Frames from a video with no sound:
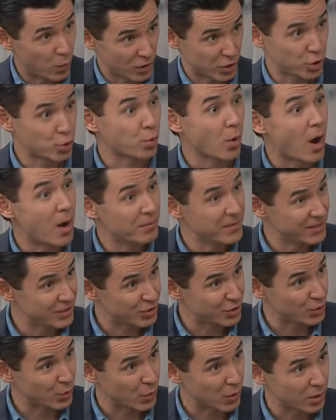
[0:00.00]
where trauma is
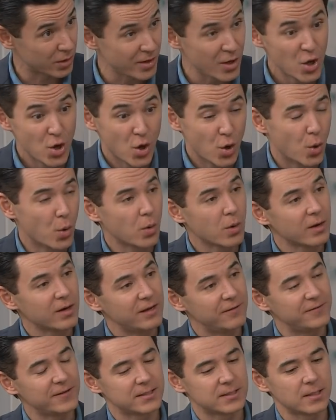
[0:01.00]
stored. Or
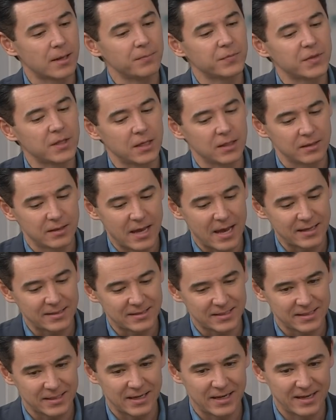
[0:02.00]
if it's something
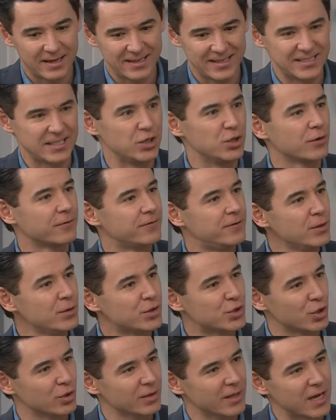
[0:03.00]
that uh, is in your
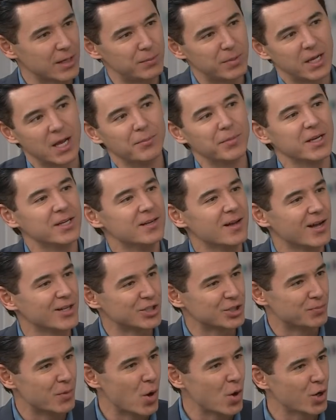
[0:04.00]
future, like becoming a non
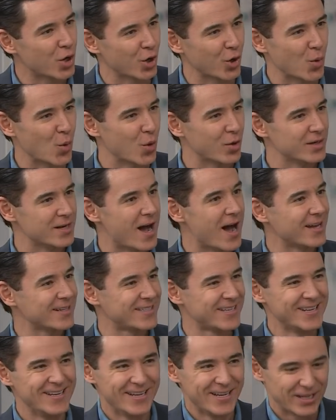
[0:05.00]
smoker or
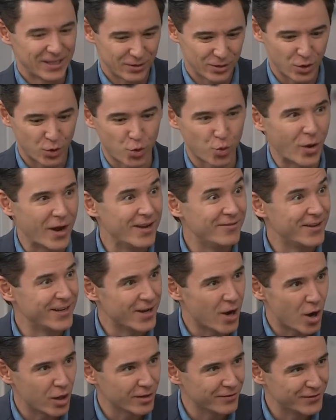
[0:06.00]
not craving
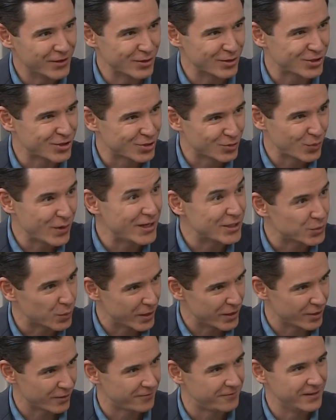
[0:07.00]
all of those sweets
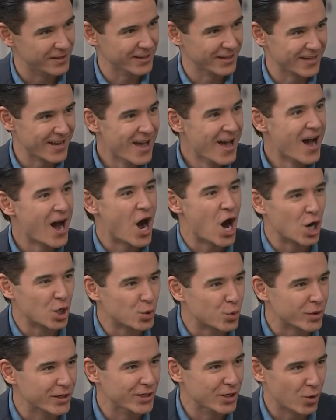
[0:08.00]
when you're feeling
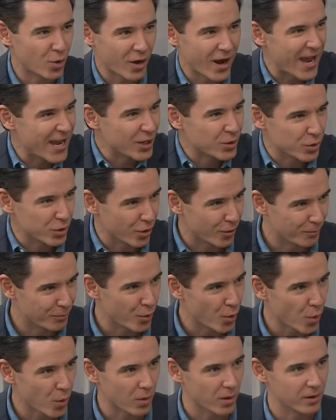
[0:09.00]
hungry or angry or
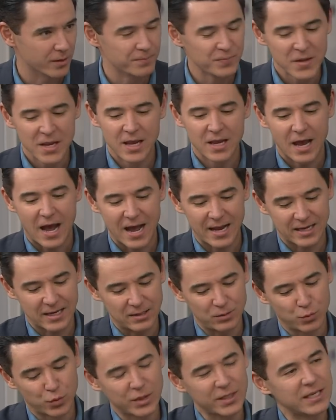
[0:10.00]
bored, yeah. I
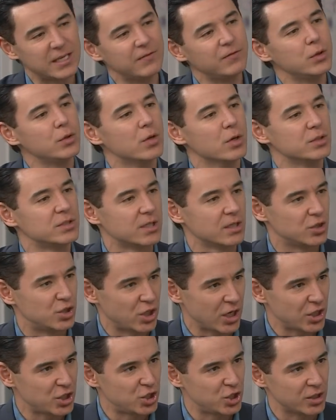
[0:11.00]
can really give you those
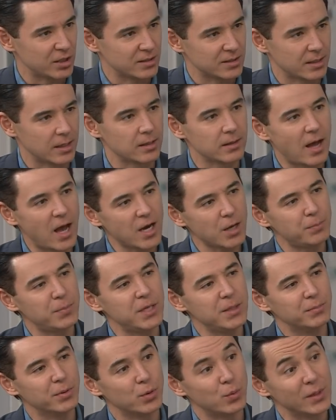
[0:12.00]
suggestions. And a lot of
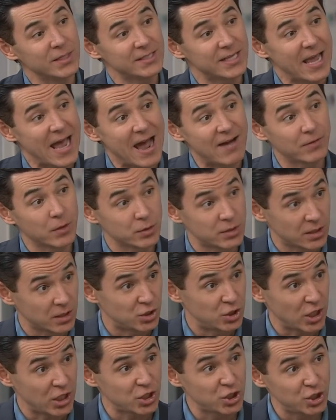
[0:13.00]
people, once they have those
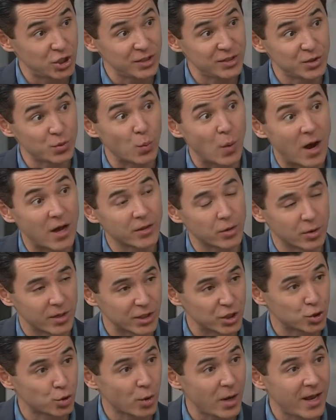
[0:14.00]
suggestions while they're
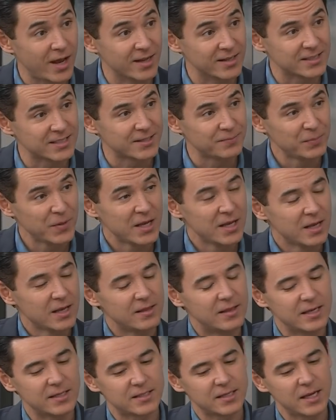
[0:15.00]
in trance,
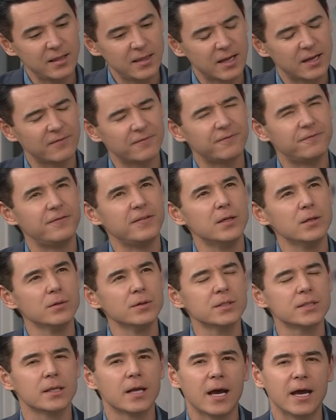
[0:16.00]
they say that it
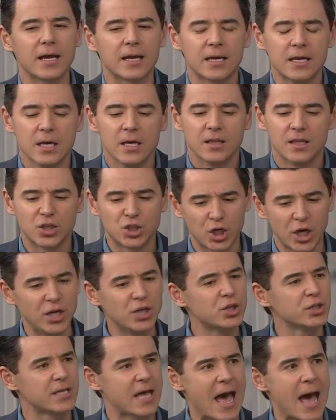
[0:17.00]
feels like the
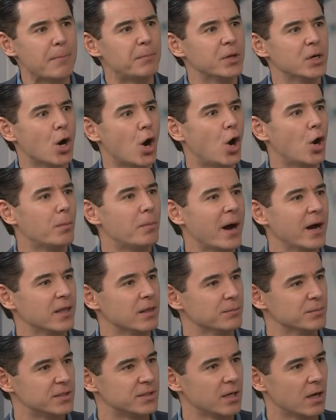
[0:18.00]
changes happen all by
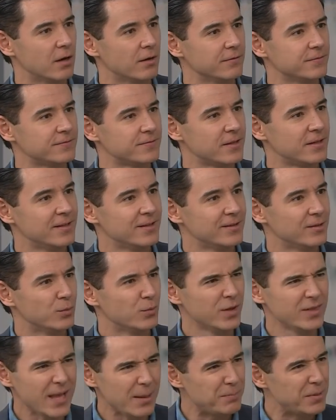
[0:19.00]
themselves. Really?
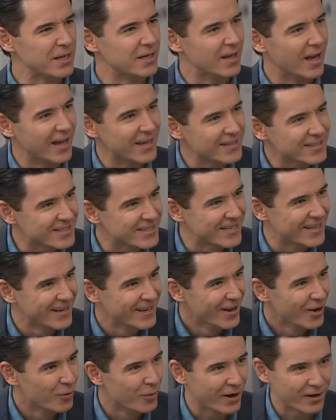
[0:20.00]
Wouldn't that be nice? Yeah.